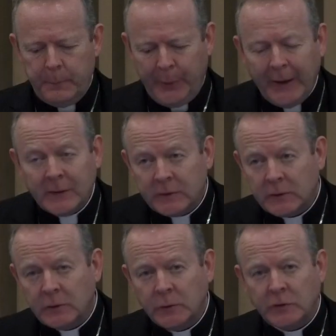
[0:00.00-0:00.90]

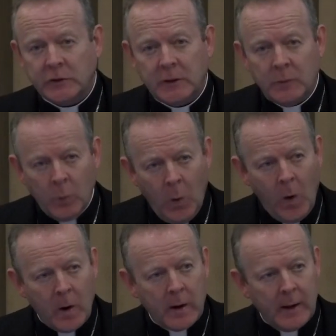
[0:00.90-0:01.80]
persecution and
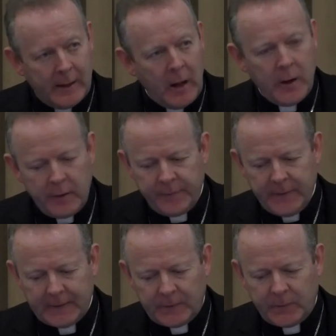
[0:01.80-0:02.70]
war, and how it
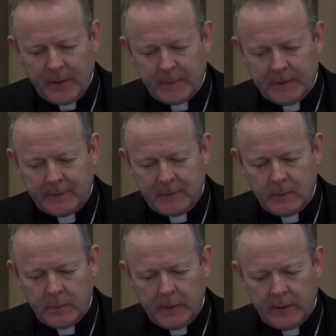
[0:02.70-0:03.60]
affects families in
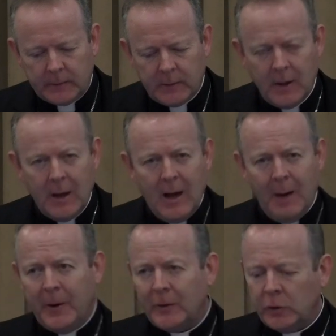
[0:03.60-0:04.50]
the world,
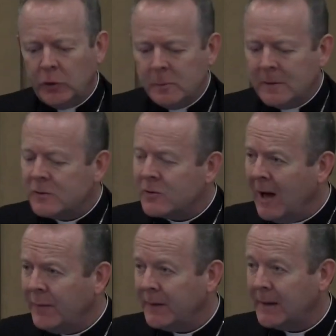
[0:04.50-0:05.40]
about human
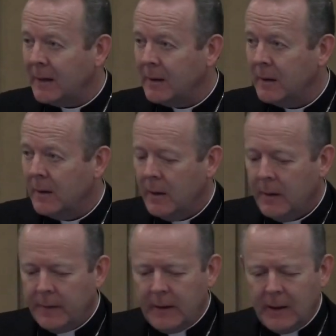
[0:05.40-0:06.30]
trafficking,
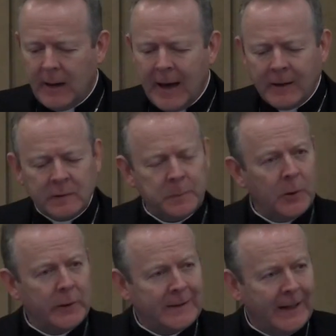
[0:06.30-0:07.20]
the
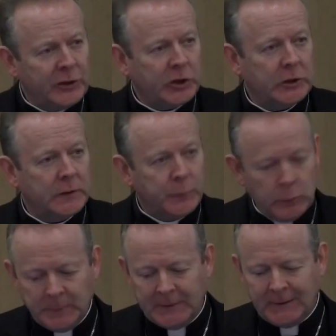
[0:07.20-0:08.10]
exploitation of
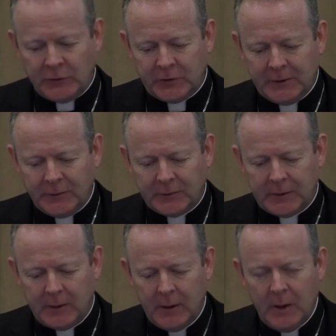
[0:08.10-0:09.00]
women and
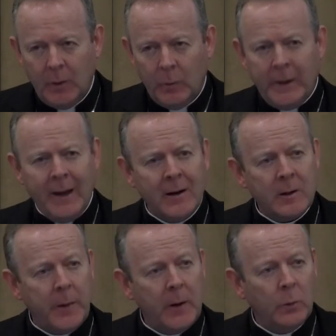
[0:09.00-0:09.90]
children. We heard
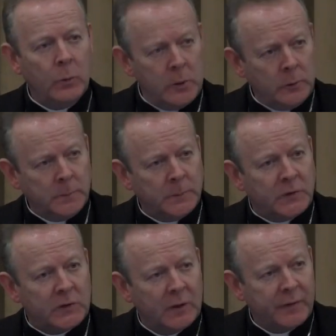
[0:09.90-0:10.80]
about
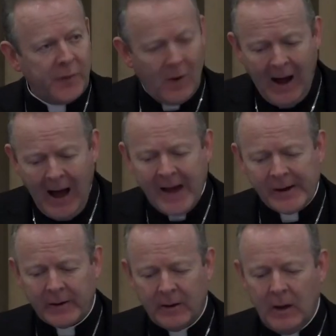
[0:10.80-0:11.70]
wombs for
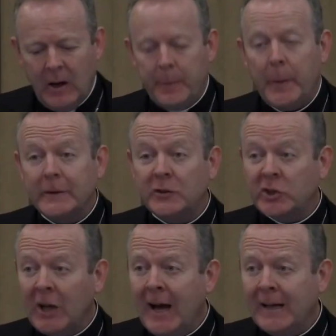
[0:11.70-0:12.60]
hire, about
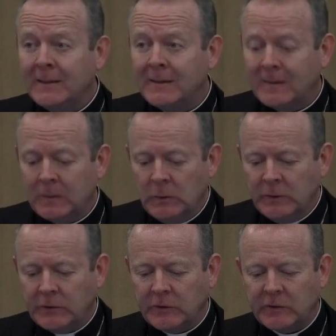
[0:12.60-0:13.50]
child
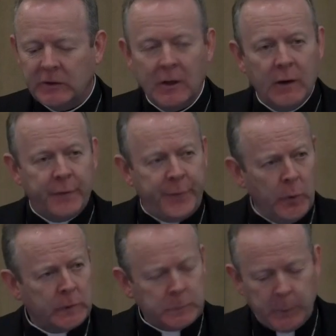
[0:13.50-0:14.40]
soldiers,
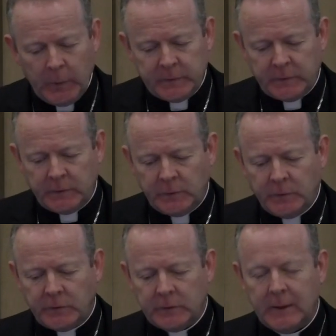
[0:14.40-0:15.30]
forced
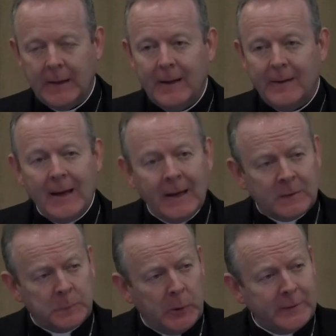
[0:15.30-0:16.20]
prostitution, the
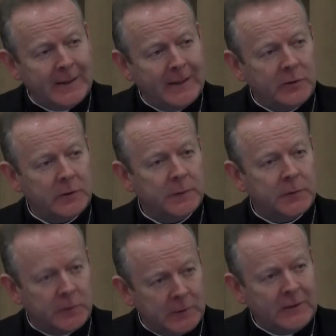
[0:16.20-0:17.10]
exploitation of
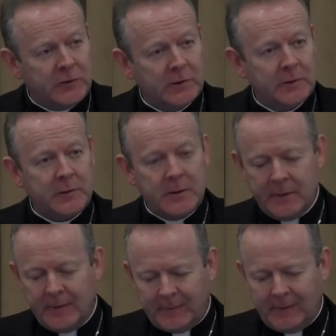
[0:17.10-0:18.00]
street children
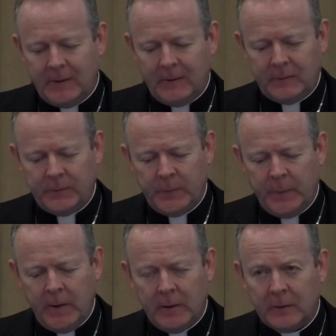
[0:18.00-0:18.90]
in the cities of the
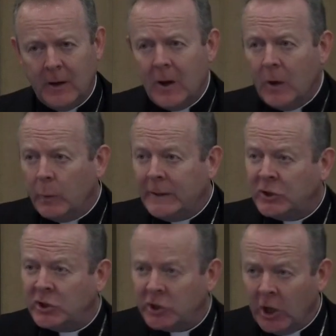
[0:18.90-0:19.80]
world. We
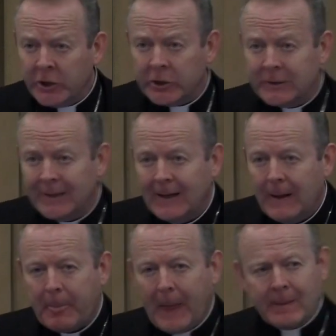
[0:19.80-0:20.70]
shuddered
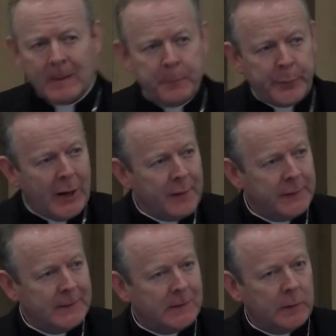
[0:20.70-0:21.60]
at the
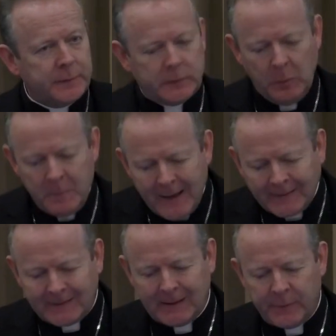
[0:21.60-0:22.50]
prevalence of
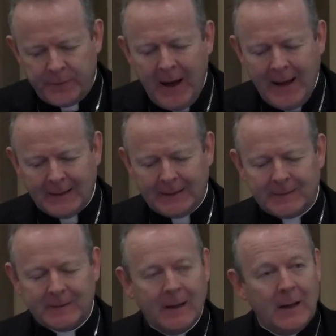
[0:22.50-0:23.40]
domestic
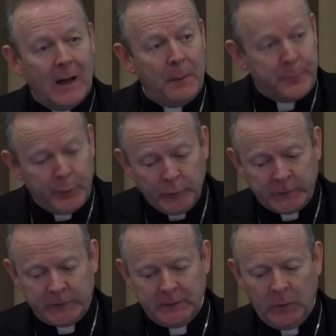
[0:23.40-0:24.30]
violence,
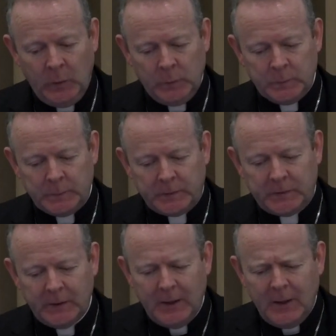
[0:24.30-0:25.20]
abuse in
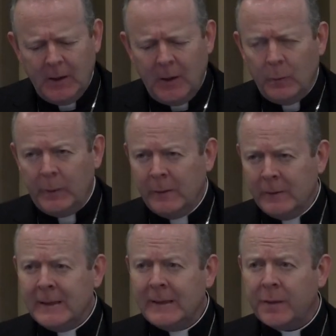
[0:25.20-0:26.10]
homes. We
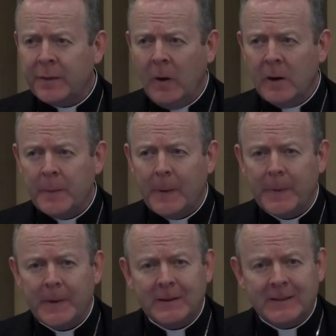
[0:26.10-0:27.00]
really thought
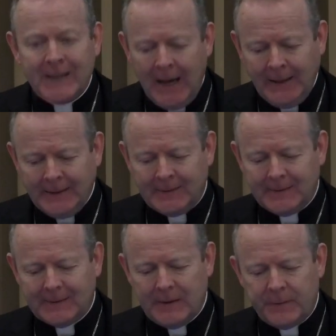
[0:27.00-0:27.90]
about the
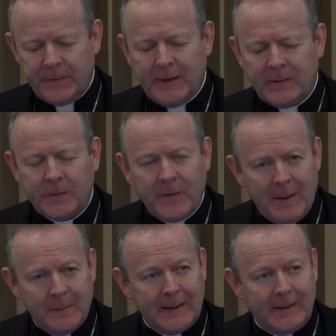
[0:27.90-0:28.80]
challenges that face
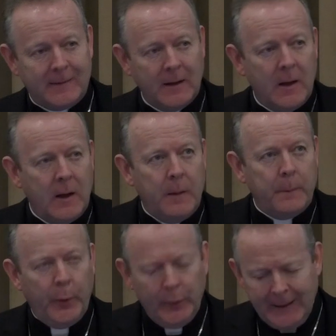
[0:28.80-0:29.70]
families:
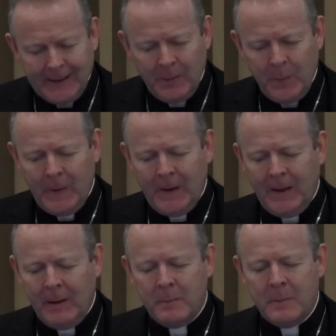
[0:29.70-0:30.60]

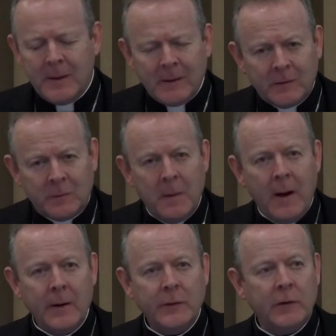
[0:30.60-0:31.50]
polygamy, mixed
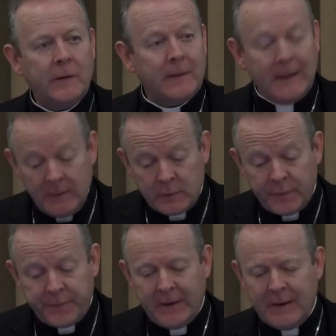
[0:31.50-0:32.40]
marriages,
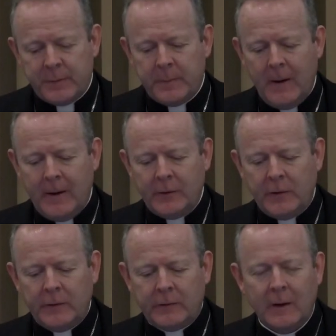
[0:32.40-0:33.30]
interfaith
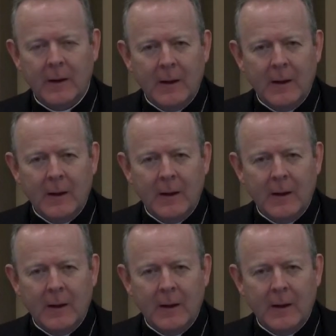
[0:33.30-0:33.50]
marriages,